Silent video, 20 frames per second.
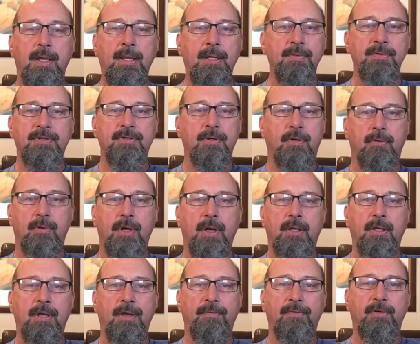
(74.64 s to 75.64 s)
And he was so
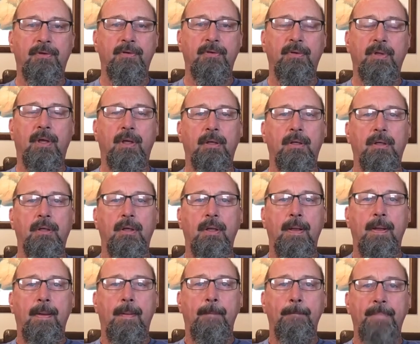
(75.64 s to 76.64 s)
right. You have to do that.
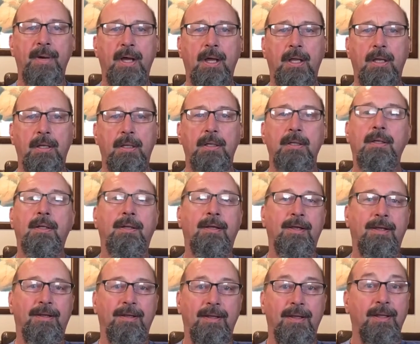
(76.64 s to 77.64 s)
But
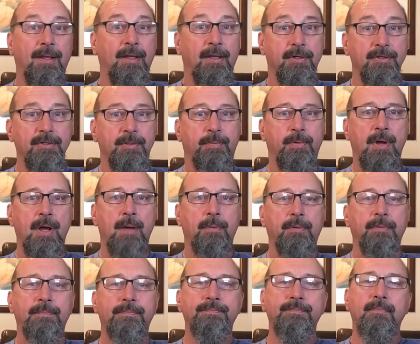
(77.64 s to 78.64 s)
here's the
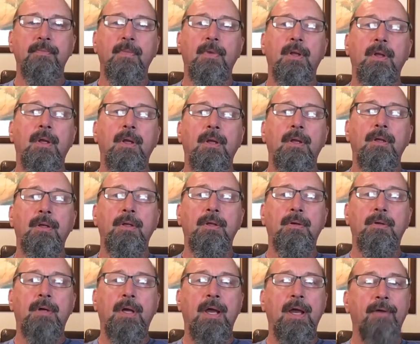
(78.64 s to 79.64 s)
problem.
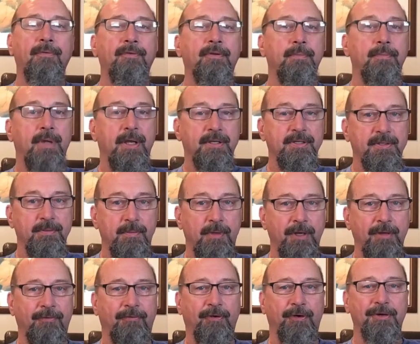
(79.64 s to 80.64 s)
You have to make some
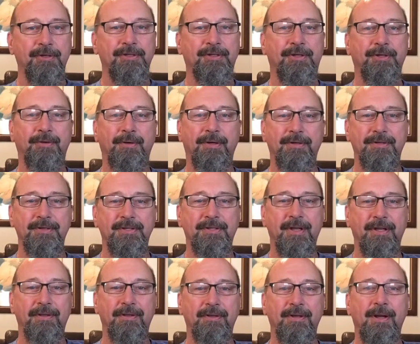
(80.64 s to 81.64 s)
money first to
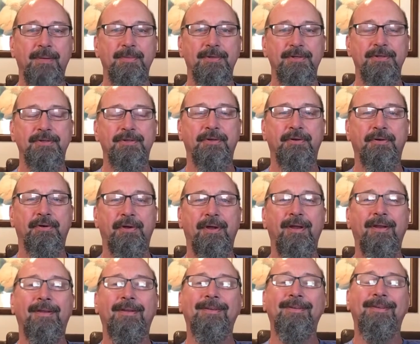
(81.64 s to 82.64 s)
understand the numbers that you're
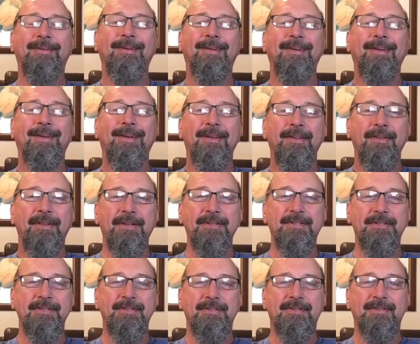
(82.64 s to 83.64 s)
creating.
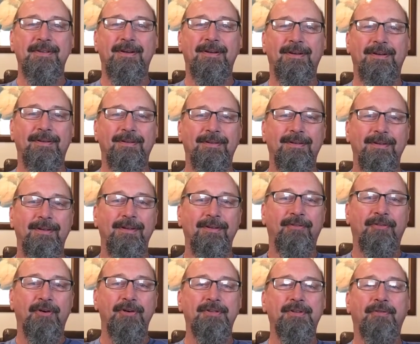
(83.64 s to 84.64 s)
This is
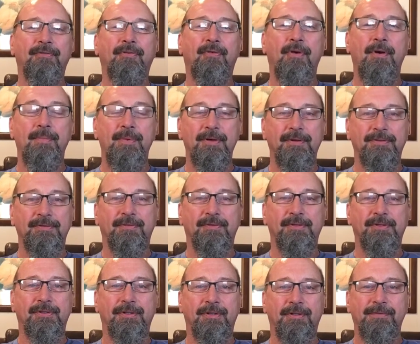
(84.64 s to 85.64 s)
first and foremost
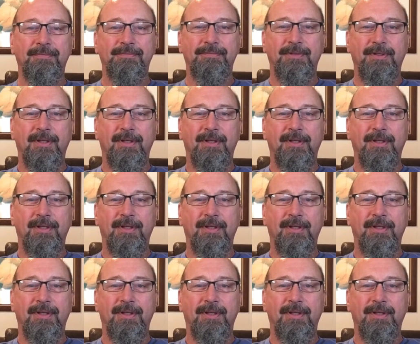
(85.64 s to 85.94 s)
for sure.